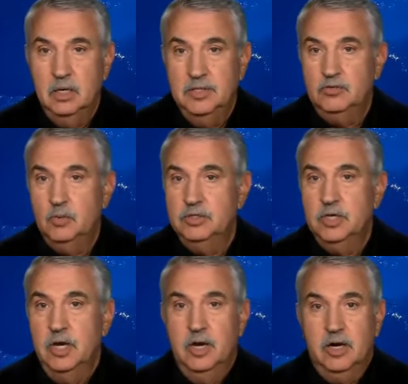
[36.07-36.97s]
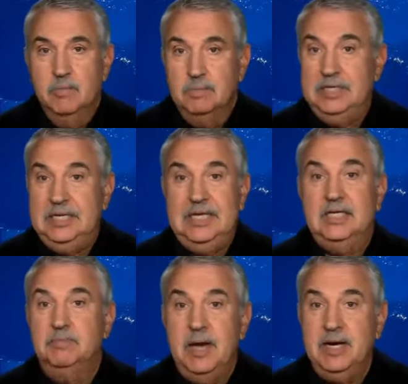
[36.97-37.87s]
This was completely
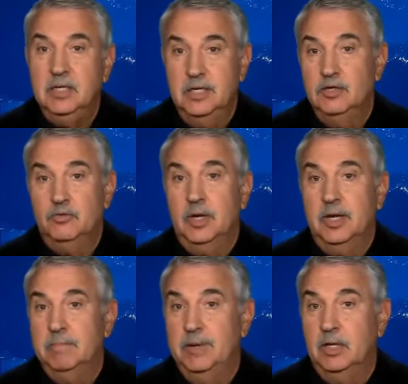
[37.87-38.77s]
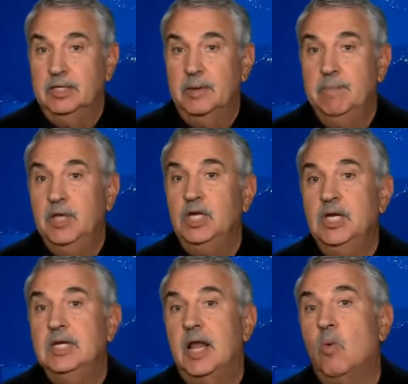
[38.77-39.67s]
expected. Israel had built $1
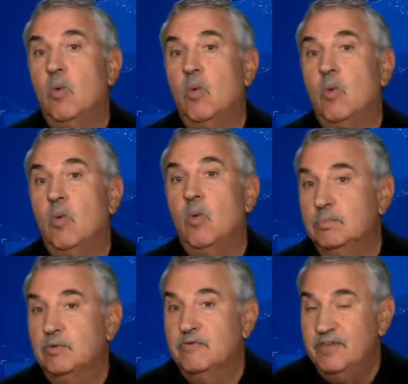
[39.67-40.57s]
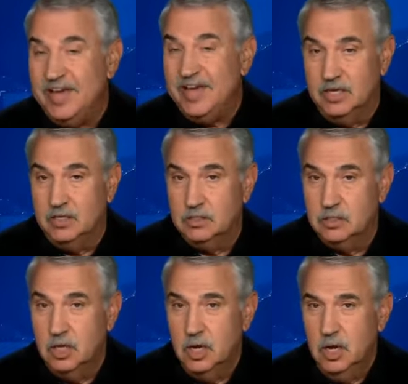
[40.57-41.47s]
billion wall to prevent
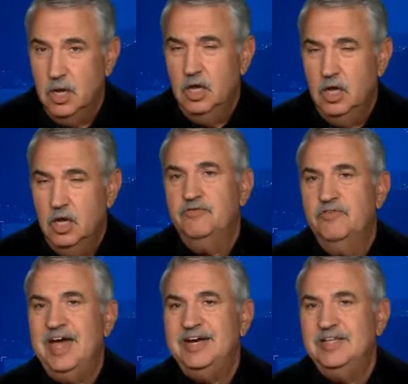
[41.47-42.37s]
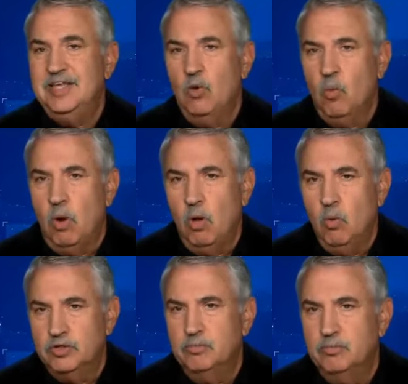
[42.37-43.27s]
this. So the fact that that wall
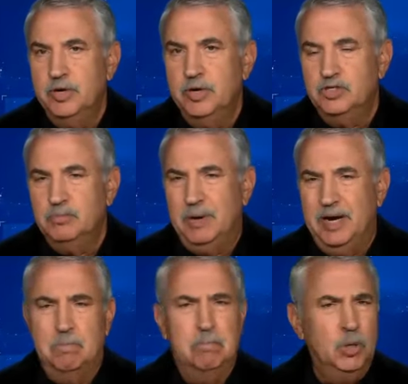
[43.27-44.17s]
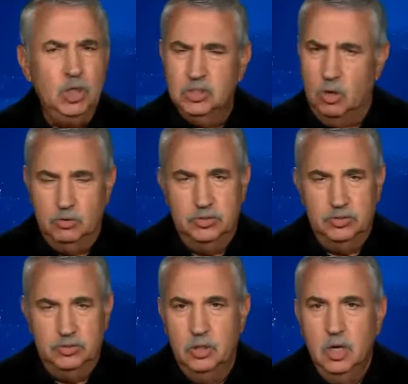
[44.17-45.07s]
was breached by a
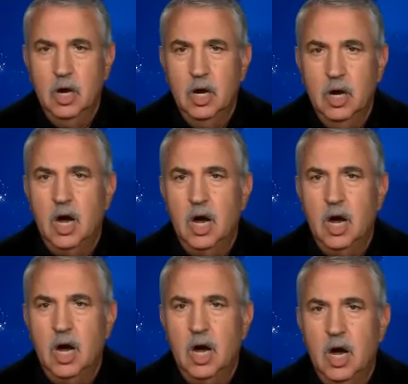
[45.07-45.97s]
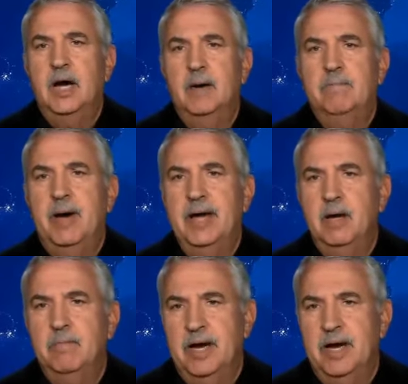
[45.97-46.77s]
bulldozer, by